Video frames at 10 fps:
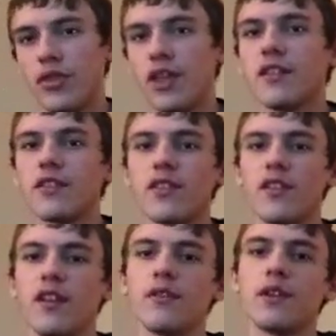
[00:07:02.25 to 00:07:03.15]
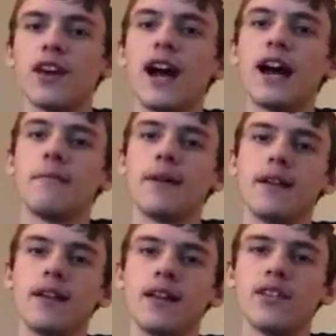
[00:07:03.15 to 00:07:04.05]
things every time.
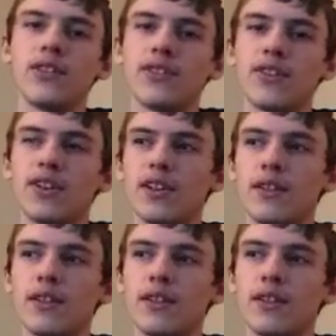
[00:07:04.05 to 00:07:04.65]
And it gets